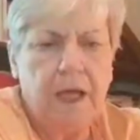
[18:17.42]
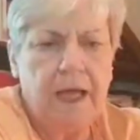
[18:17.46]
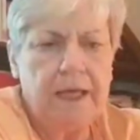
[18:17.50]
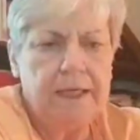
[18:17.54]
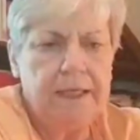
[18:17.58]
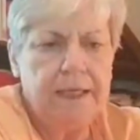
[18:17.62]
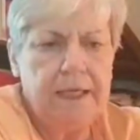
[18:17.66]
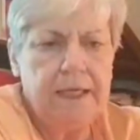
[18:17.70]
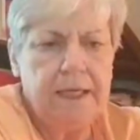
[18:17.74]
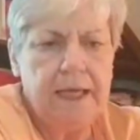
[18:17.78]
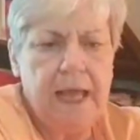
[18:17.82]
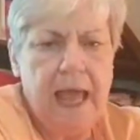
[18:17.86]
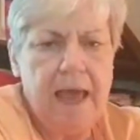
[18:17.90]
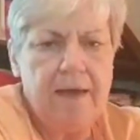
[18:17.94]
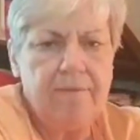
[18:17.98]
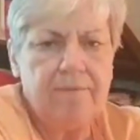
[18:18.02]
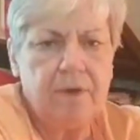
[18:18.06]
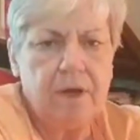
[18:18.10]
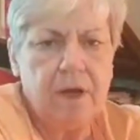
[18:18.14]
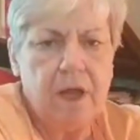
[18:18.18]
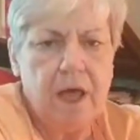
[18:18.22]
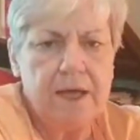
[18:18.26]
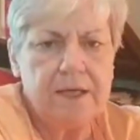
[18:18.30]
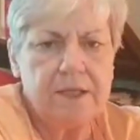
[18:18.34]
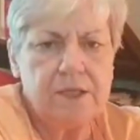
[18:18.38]
I didn't
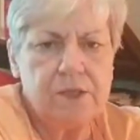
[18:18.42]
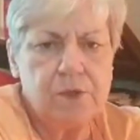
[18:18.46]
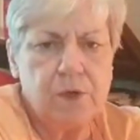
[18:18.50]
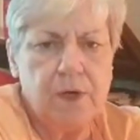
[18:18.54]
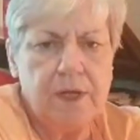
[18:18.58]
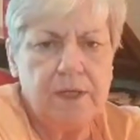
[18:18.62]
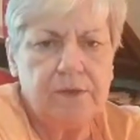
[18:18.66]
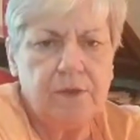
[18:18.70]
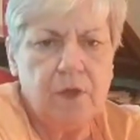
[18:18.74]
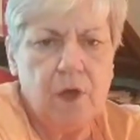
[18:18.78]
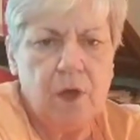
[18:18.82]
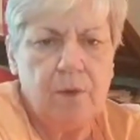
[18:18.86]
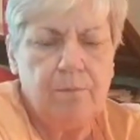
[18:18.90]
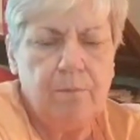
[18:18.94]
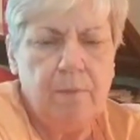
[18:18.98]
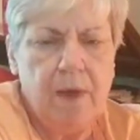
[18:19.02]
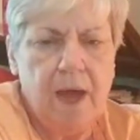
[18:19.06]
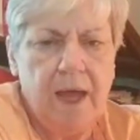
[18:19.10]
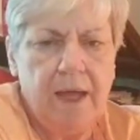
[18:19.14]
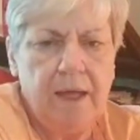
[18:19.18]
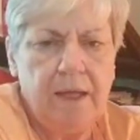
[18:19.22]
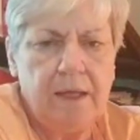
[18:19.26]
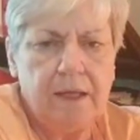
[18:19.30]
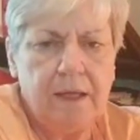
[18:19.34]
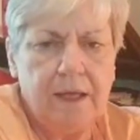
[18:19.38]
have a lot of strength
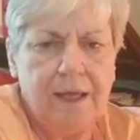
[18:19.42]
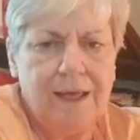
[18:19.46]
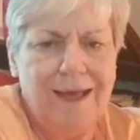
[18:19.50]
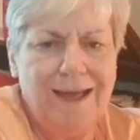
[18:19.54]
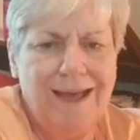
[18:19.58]
on my...